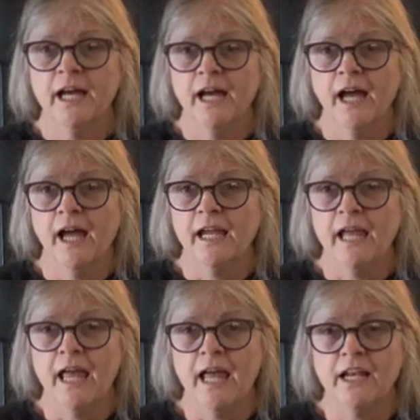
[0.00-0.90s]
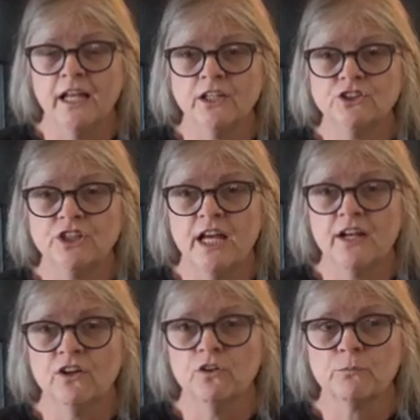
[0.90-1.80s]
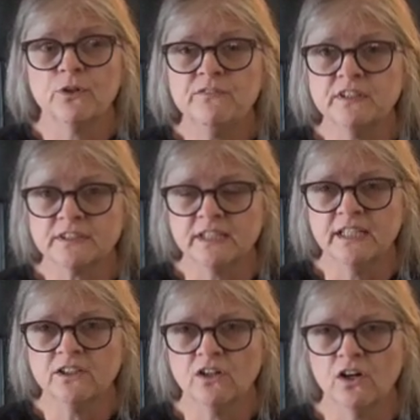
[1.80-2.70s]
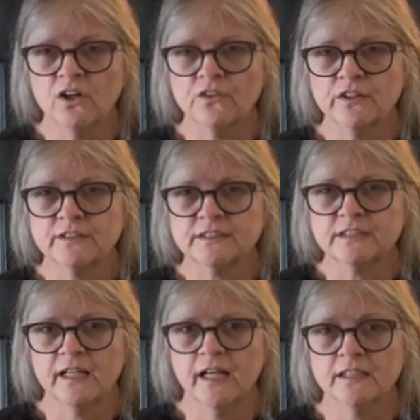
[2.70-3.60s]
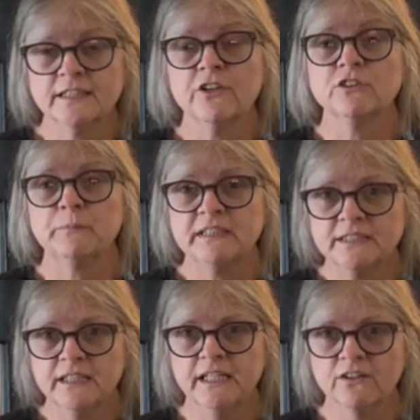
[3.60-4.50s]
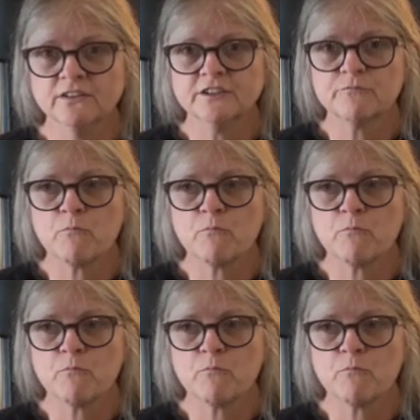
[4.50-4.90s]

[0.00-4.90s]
I had a channel previously called Sandra's Pins and Needles.